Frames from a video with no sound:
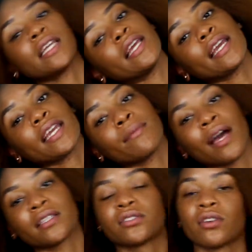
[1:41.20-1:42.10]
yanking
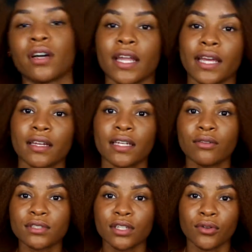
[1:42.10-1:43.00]
my joint, like it
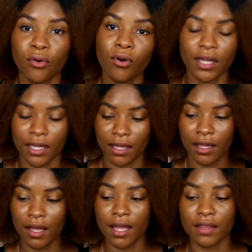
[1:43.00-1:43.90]
was annoying.
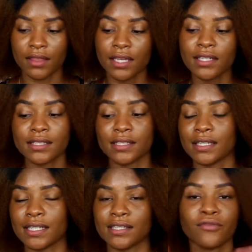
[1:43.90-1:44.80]

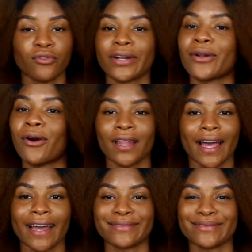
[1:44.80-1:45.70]
This is avoiding all
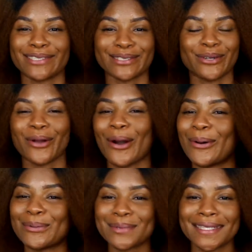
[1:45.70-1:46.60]
that. There's no
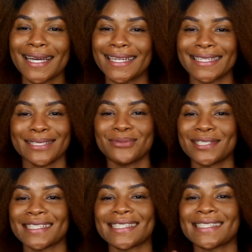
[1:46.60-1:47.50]
combs, nothing. You
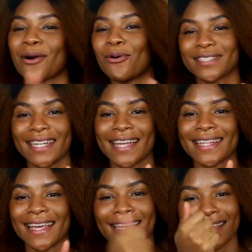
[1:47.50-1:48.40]
just holding that
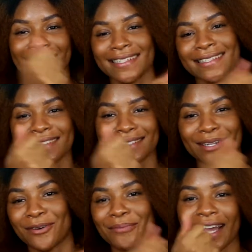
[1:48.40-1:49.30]
thing and just
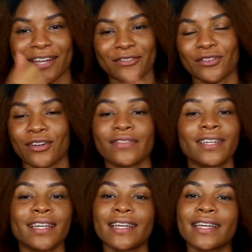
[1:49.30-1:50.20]
going back and forth.
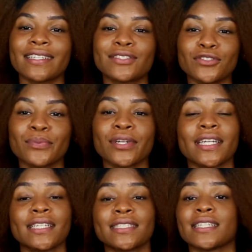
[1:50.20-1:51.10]
Super
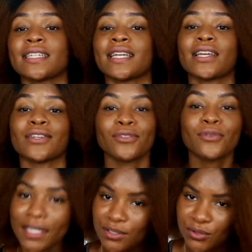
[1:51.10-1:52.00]
easy. You
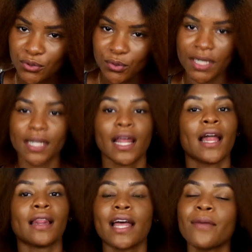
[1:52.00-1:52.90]
can do it.
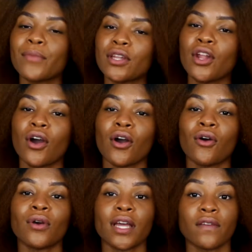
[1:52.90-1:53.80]
Let me
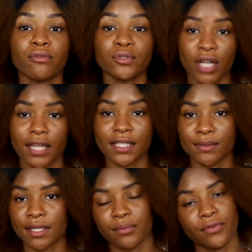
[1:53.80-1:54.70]
know if you tried this
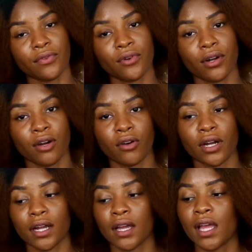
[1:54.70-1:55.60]
method before,
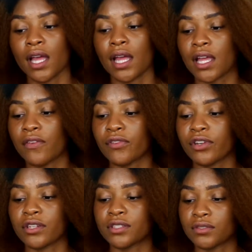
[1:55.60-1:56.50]
or if
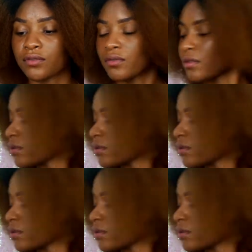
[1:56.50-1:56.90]
you do,